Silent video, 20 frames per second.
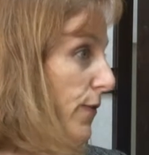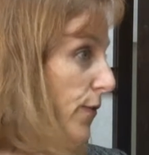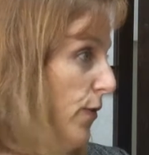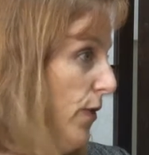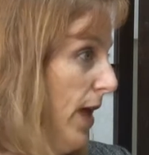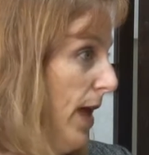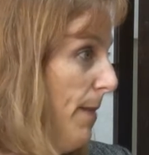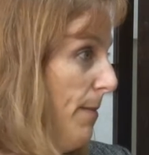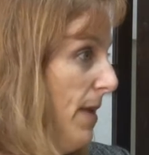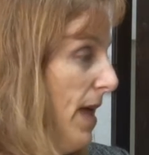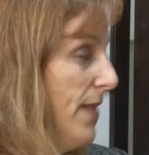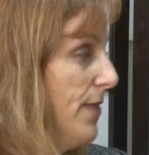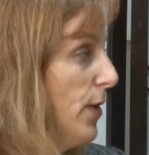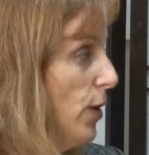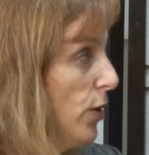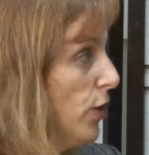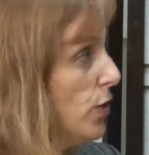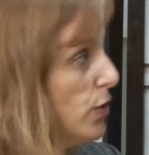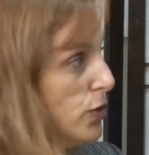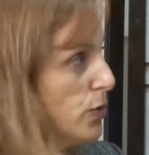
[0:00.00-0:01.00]
for them. And
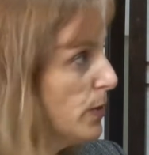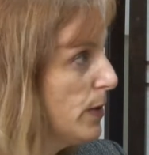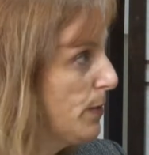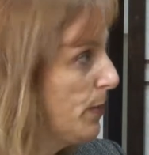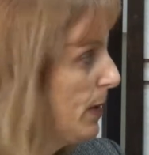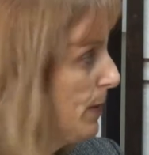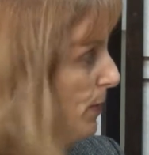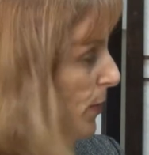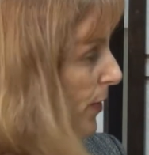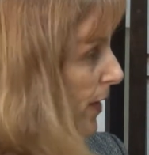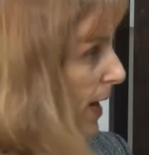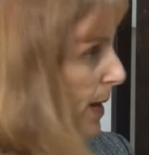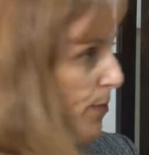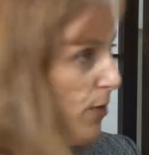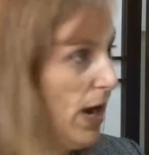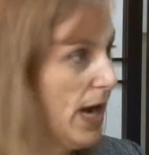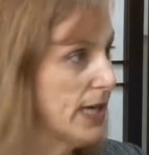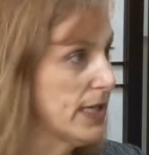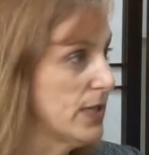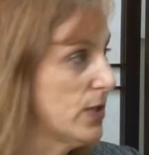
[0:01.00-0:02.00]
they're mm-hmm. usually people that I
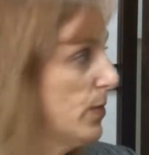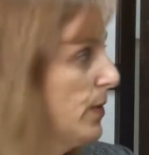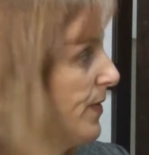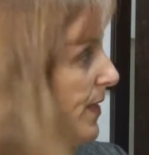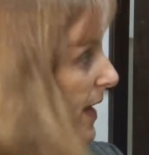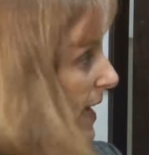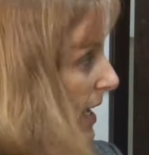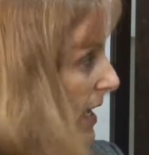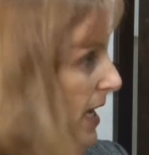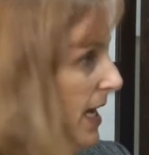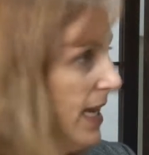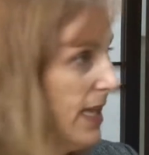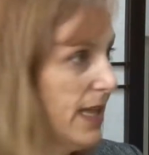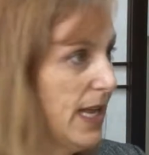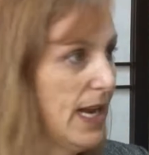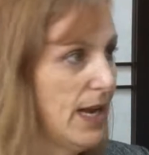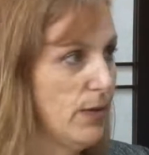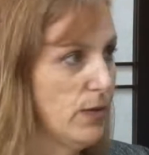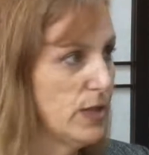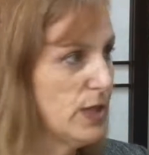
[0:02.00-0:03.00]
practice with that I like,
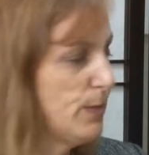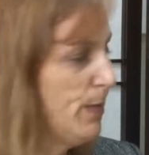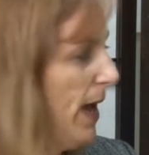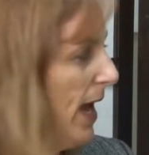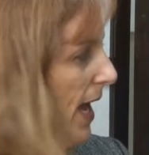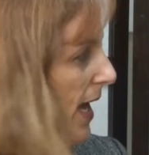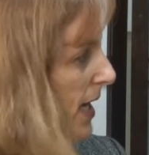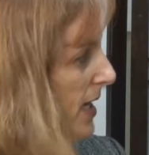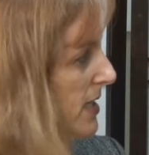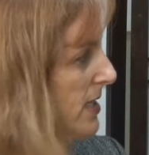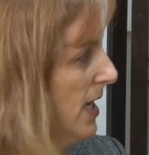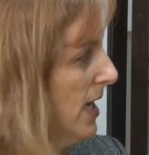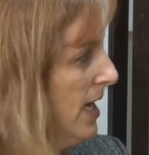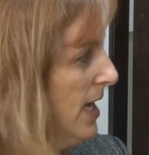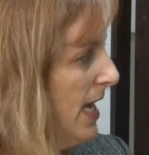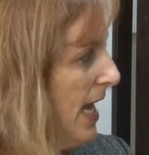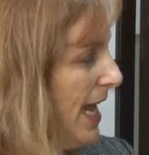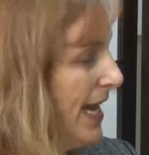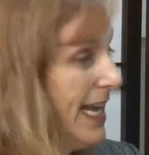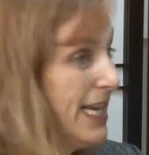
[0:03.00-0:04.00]
that I respect.
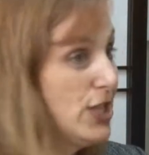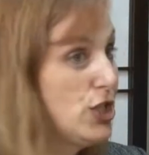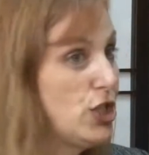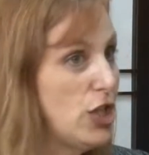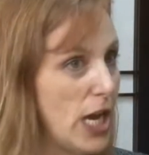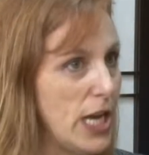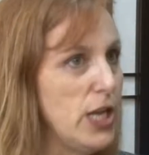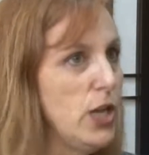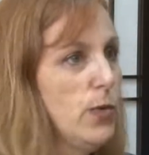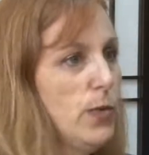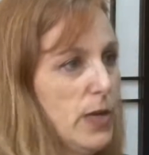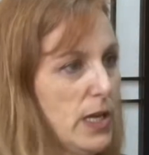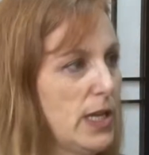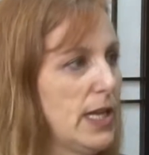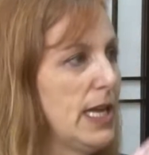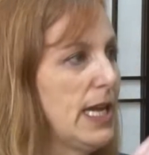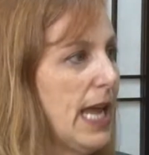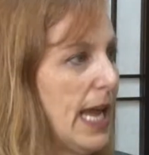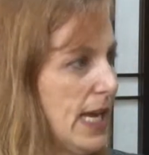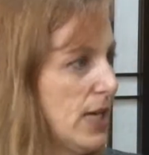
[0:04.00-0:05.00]
And I
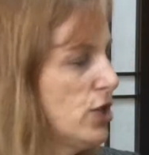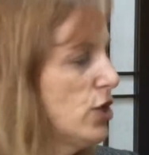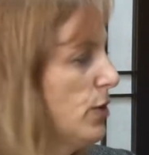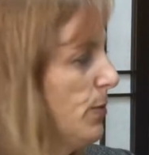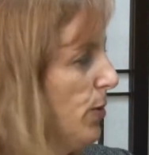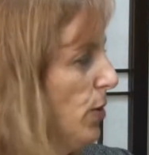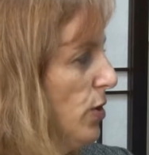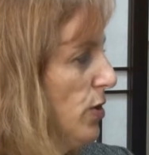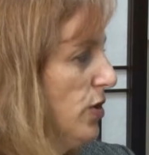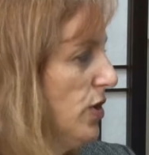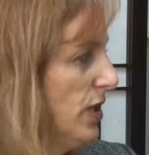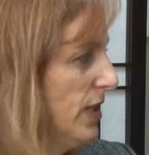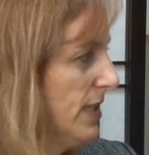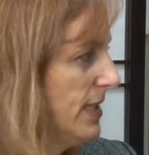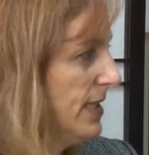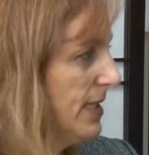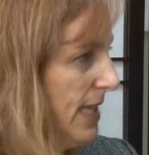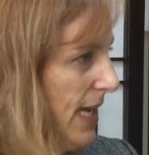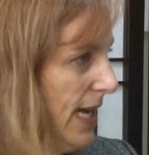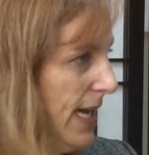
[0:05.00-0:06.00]
genuinely gauge the person
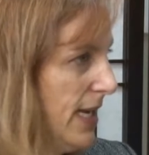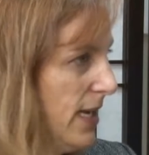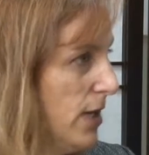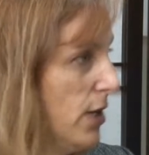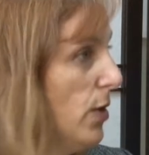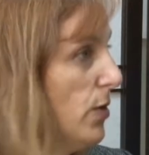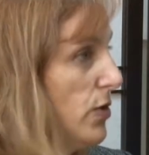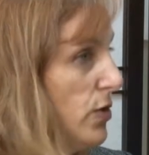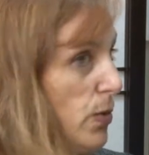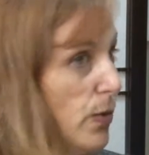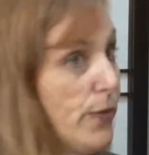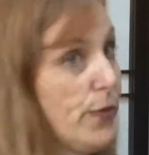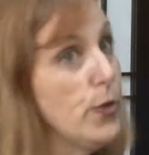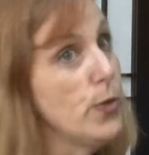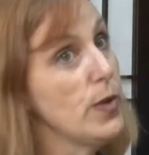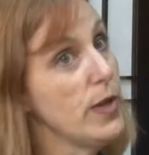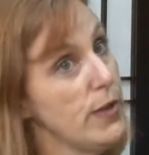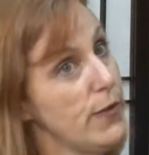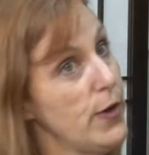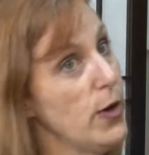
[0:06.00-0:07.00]
and say, you know, so if
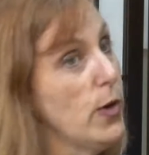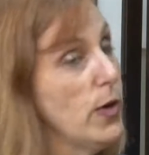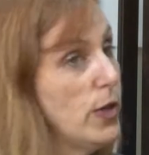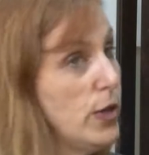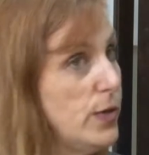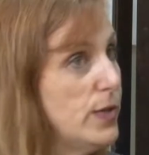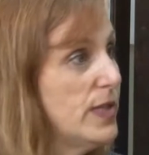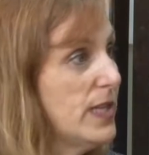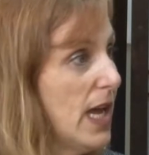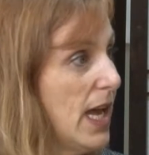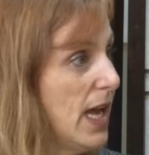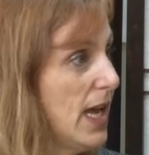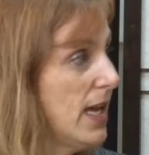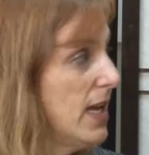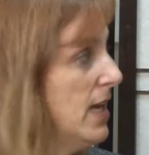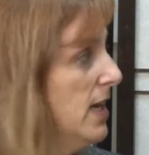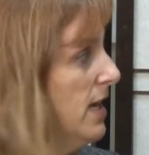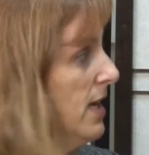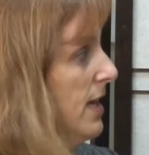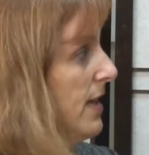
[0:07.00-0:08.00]
you leave here and you
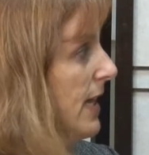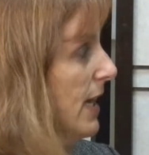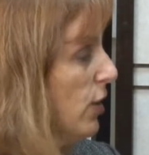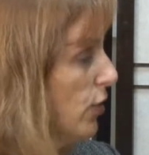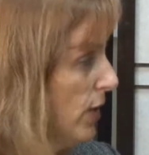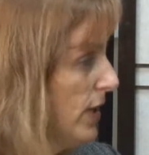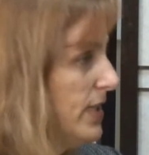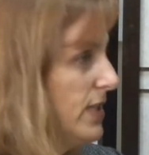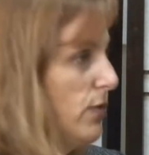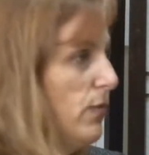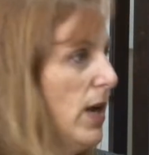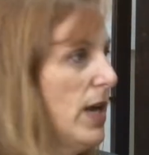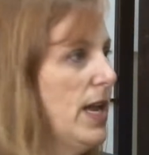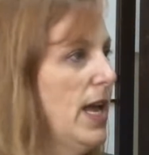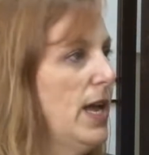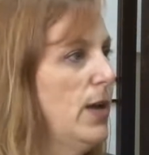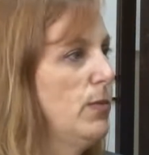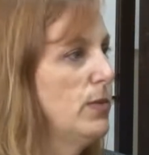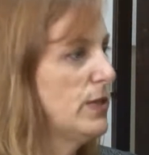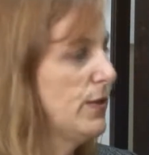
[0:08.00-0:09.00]
say, the crazy
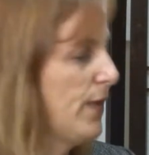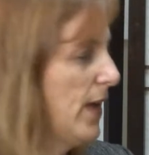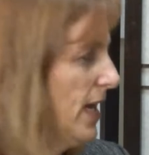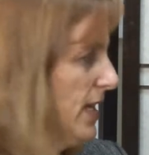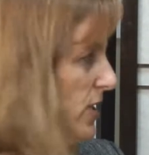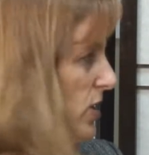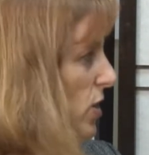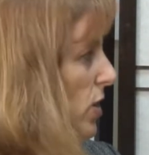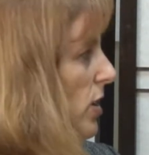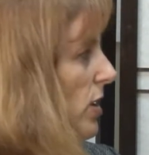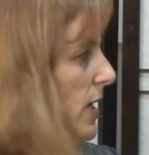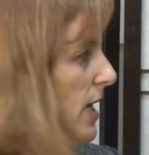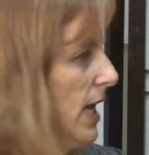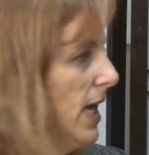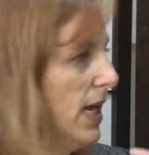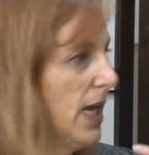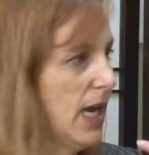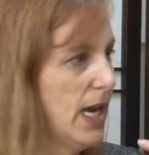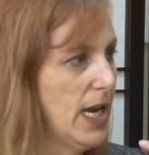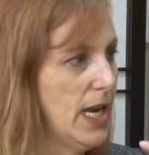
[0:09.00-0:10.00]
redhead was fast
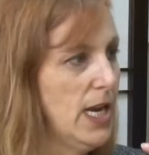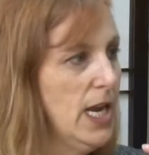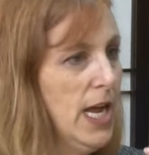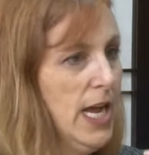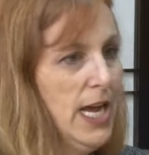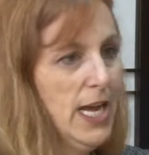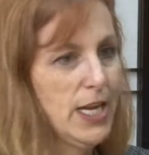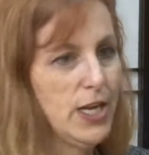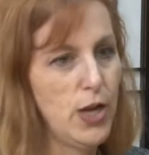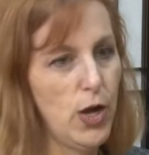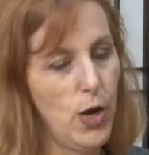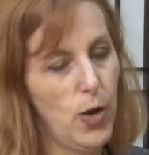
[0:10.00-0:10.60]
talking and it, you